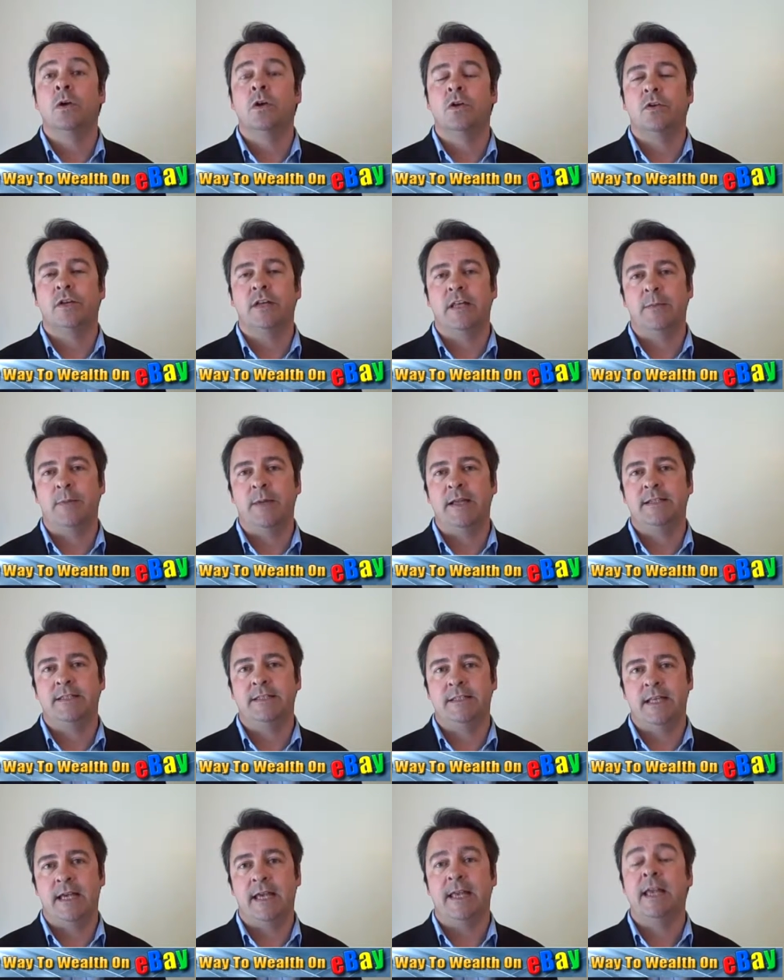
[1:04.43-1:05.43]
work on eBay
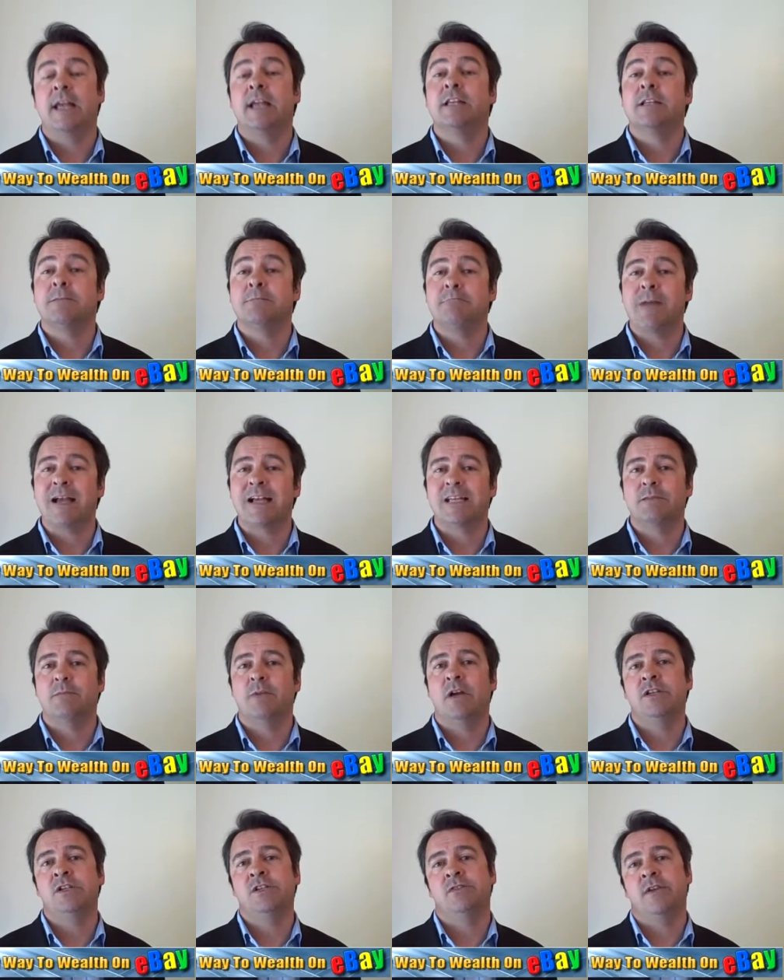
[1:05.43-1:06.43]
today to
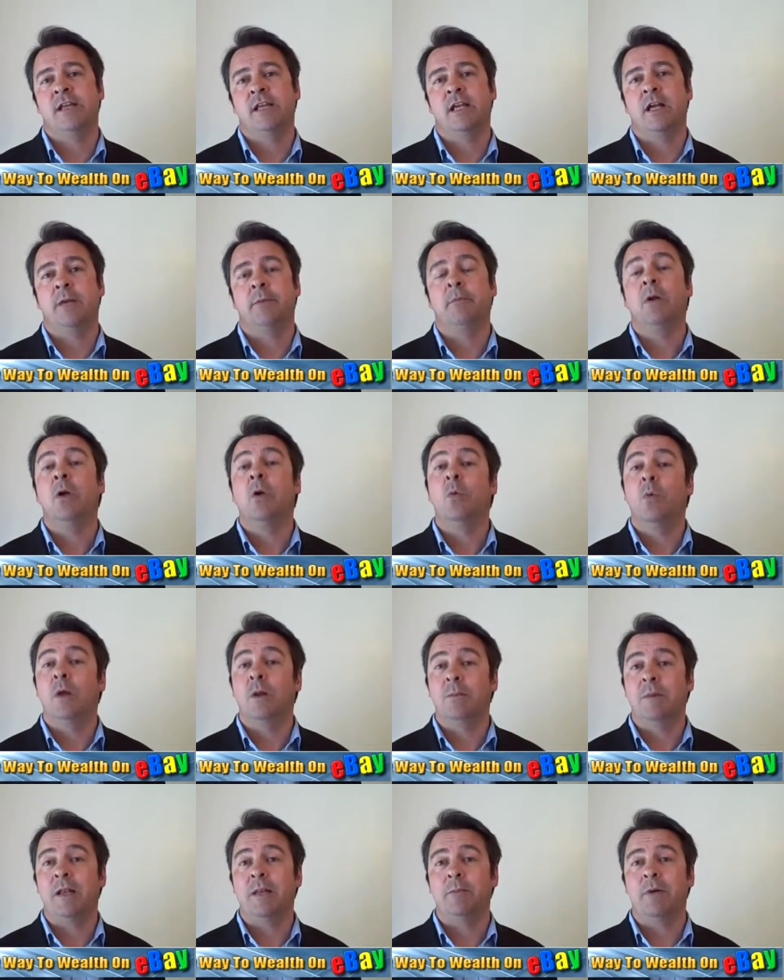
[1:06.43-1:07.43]
maximize your income
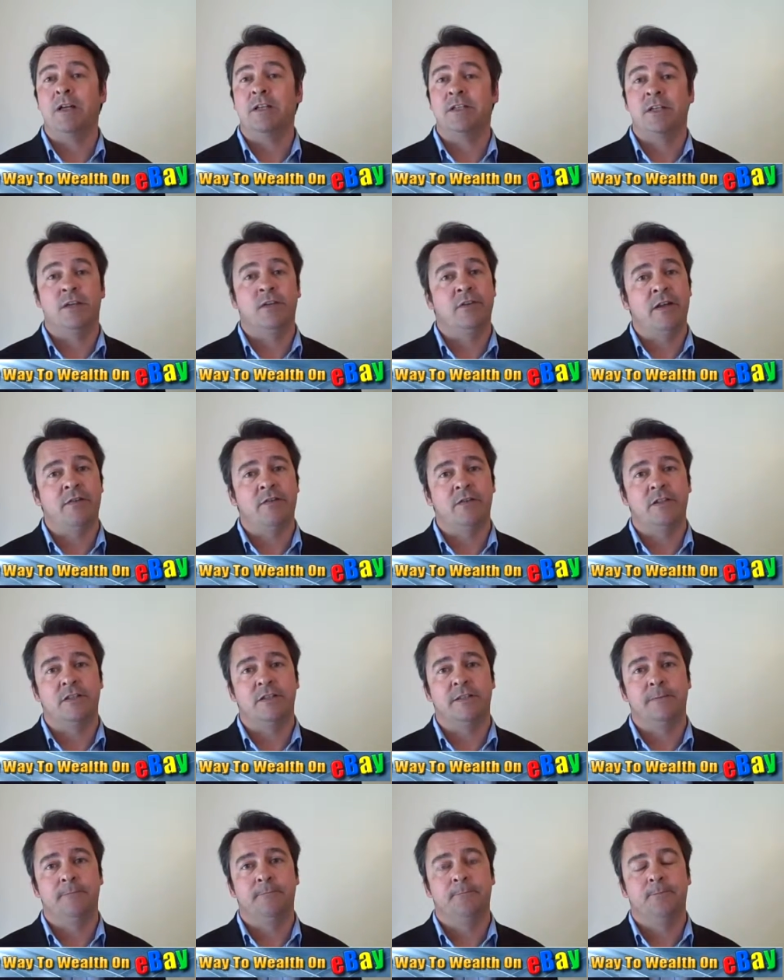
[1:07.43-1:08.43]
while minimizing your
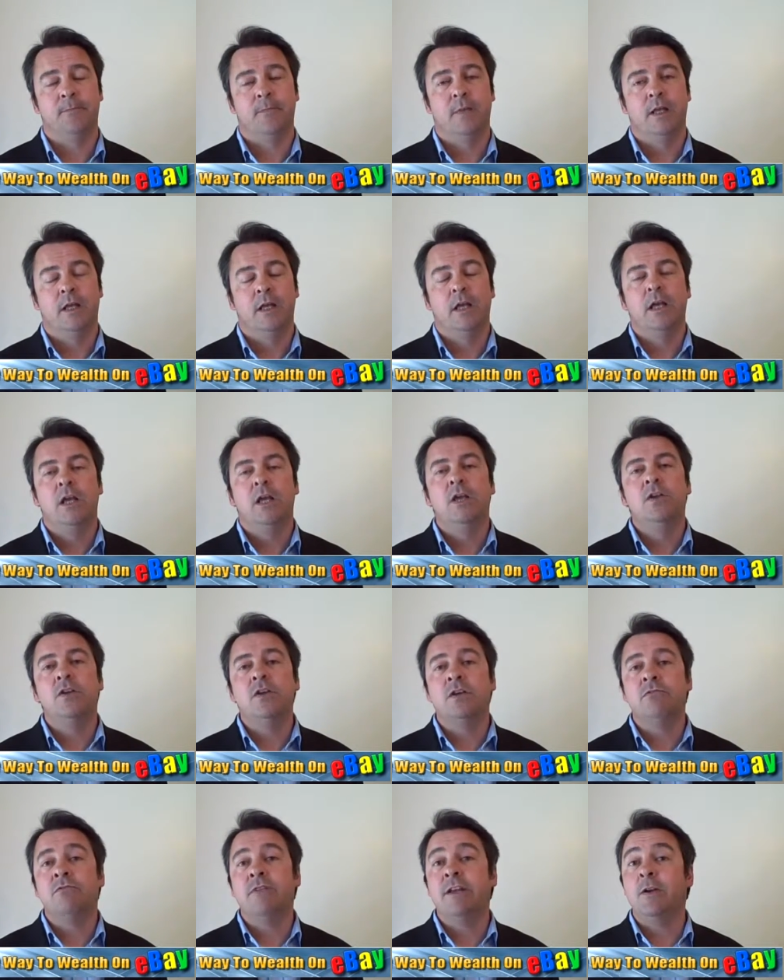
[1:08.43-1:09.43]
effort.
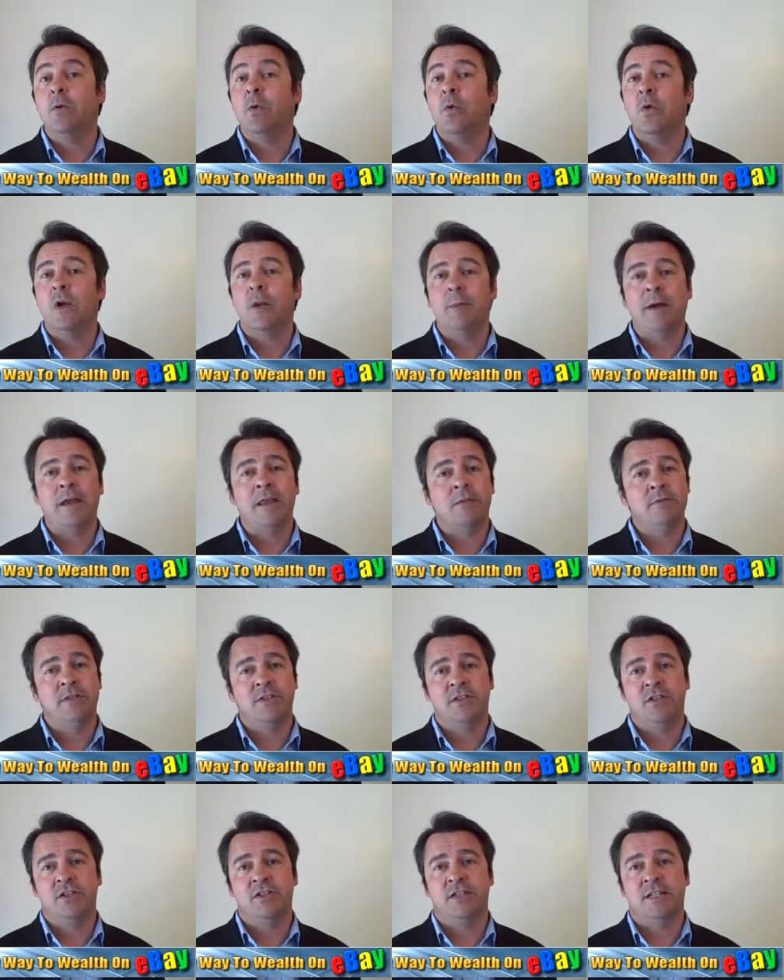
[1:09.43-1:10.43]
You can read all about the
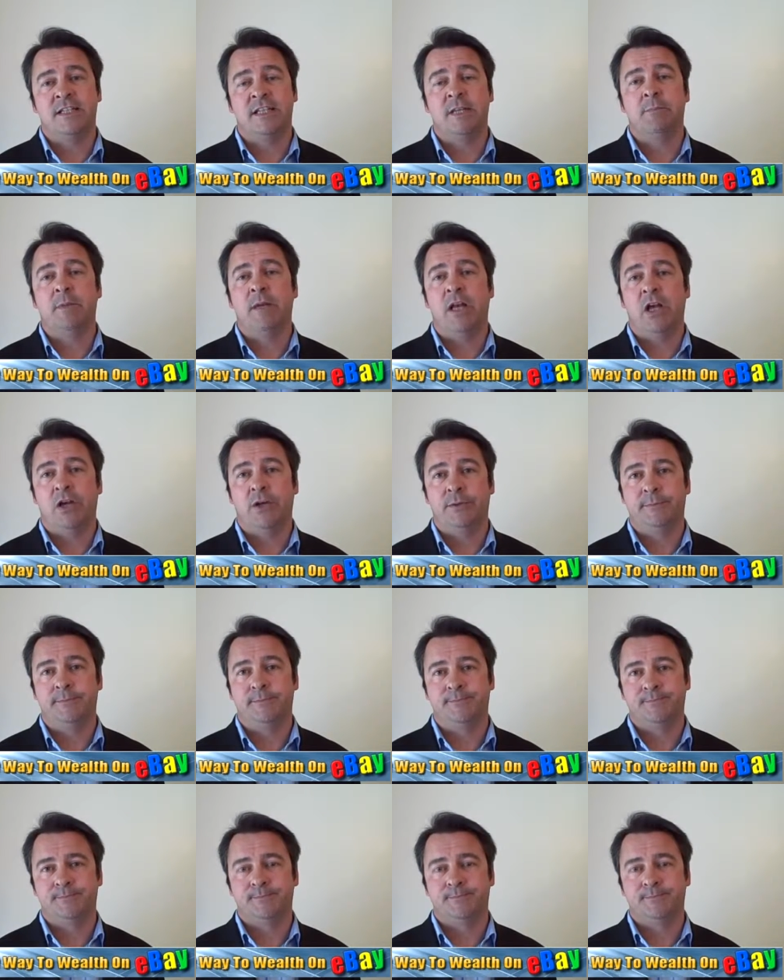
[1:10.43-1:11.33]
research I did below.